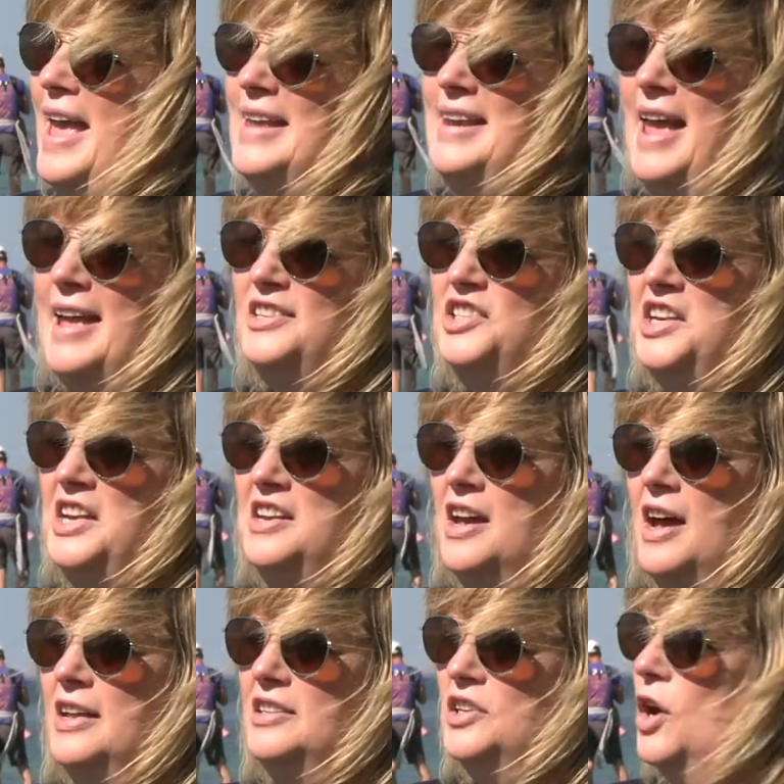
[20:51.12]
And had she
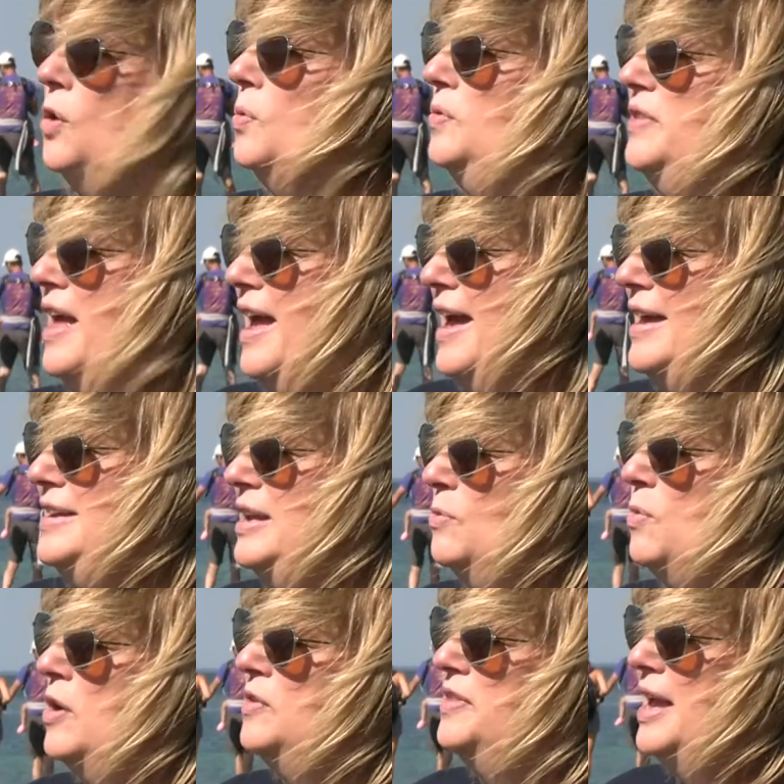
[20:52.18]
not told that
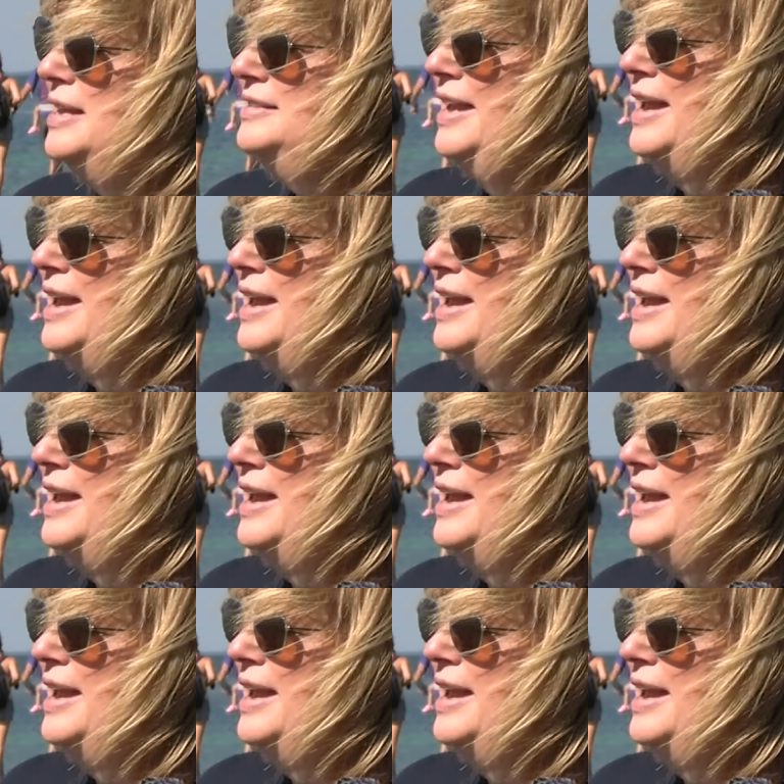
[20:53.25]
and wrote that